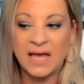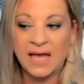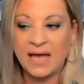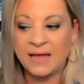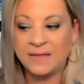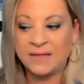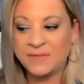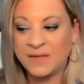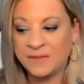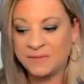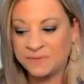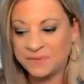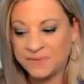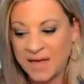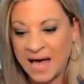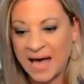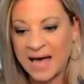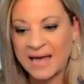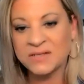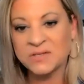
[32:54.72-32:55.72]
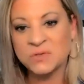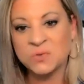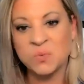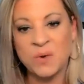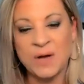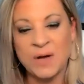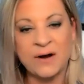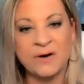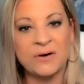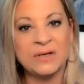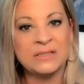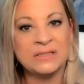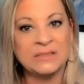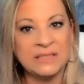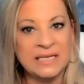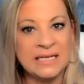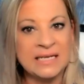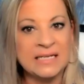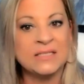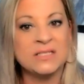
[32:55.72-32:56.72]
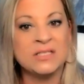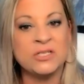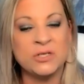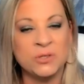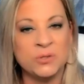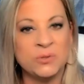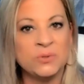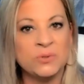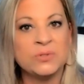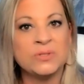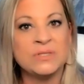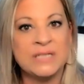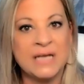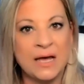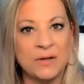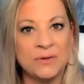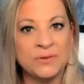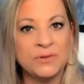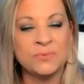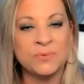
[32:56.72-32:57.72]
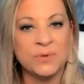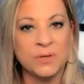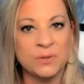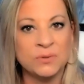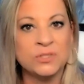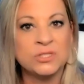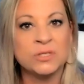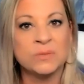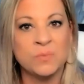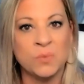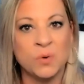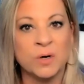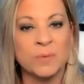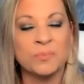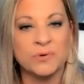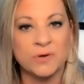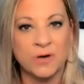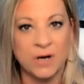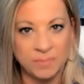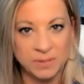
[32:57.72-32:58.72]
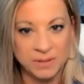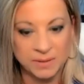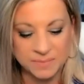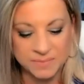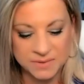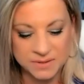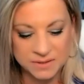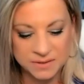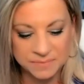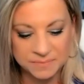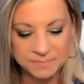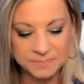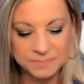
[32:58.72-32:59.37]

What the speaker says: And then that is where it leads you down the road to more problems.